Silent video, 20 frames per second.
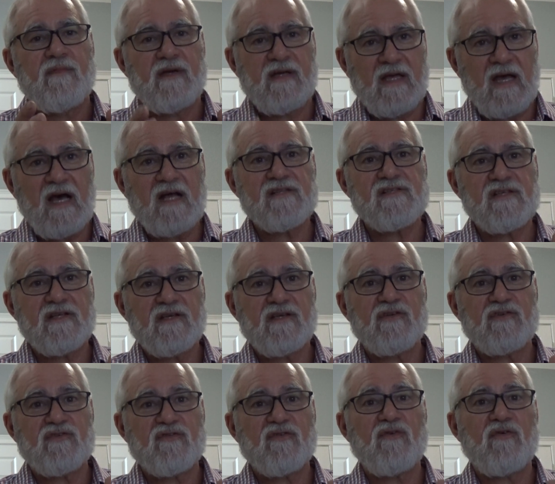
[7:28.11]
God's in
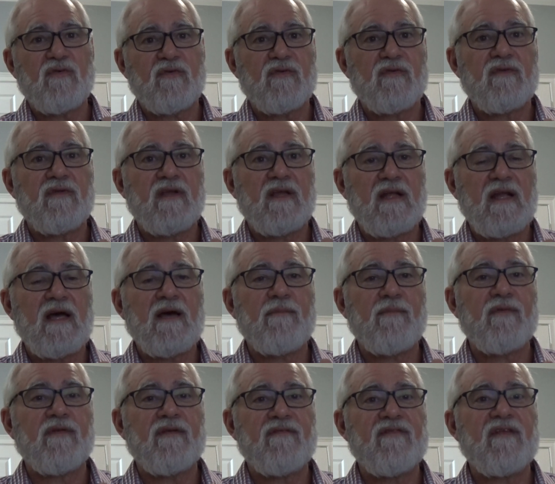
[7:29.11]
control, and I
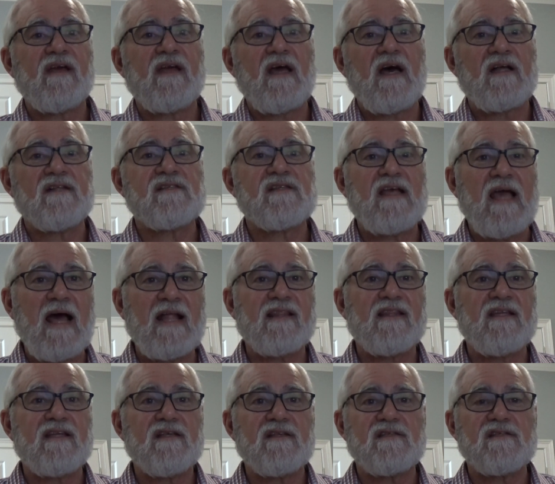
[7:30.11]
believe that God's got
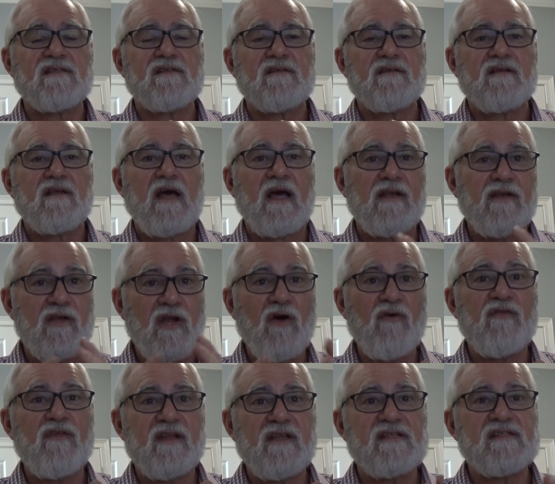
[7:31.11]
this. I know
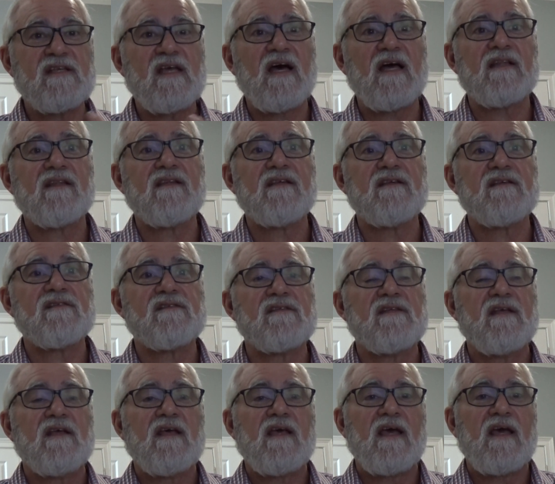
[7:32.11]
that He's got this,
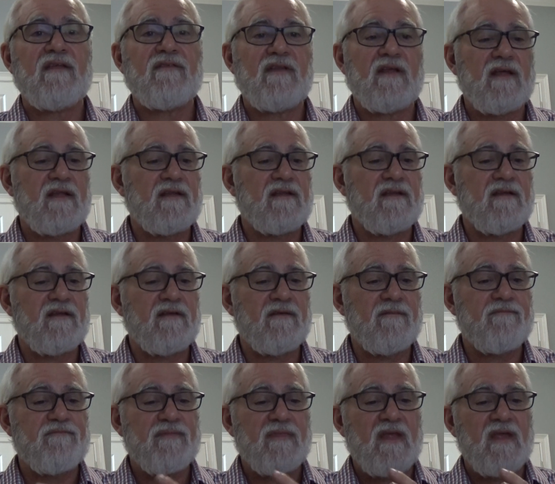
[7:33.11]
and
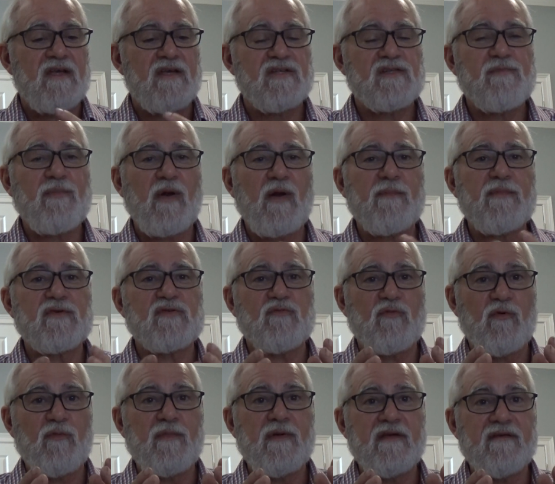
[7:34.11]
that His purpose
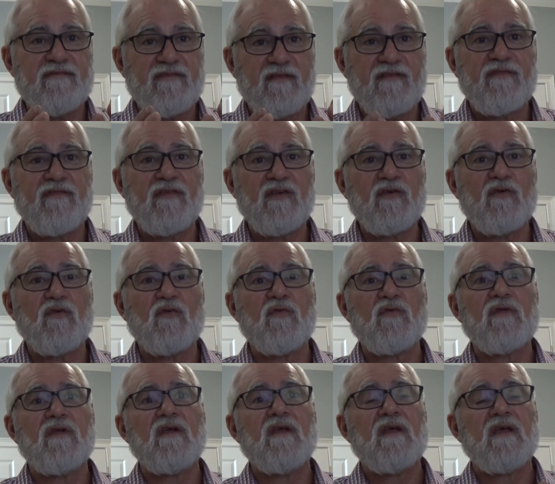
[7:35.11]
will be
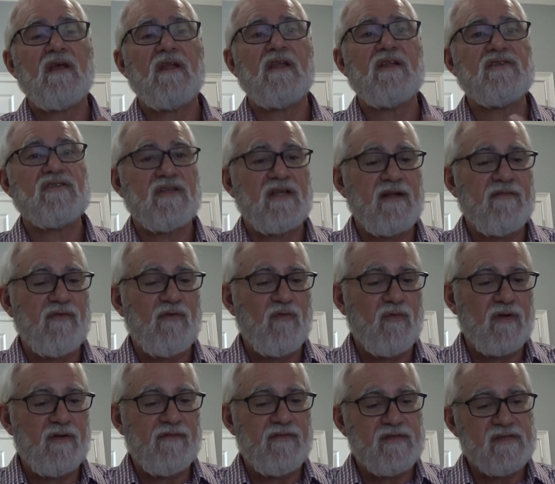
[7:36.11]
fulfilled in each and every
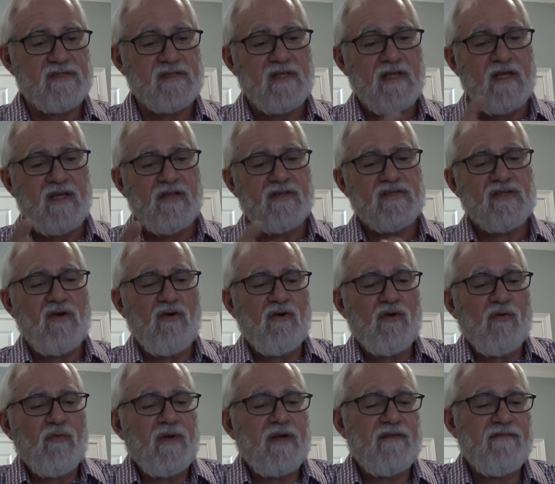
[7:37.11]
one of us. Let's go
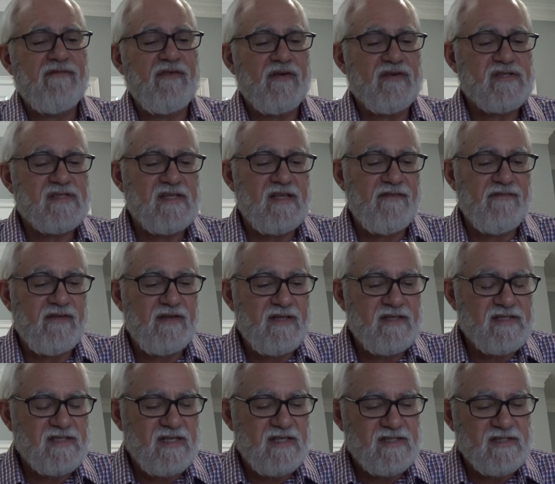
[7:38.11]
on and read verse 7.
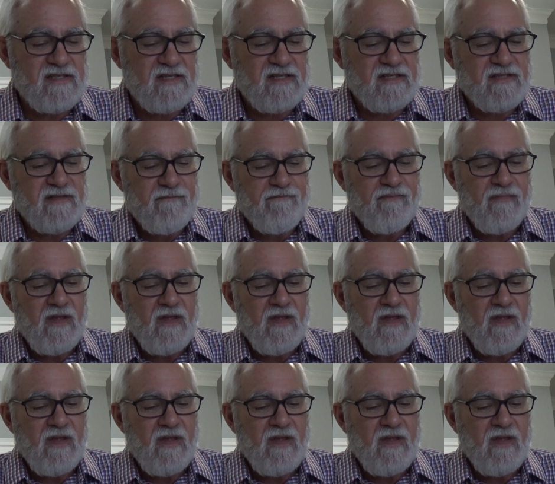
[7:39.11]
It says this,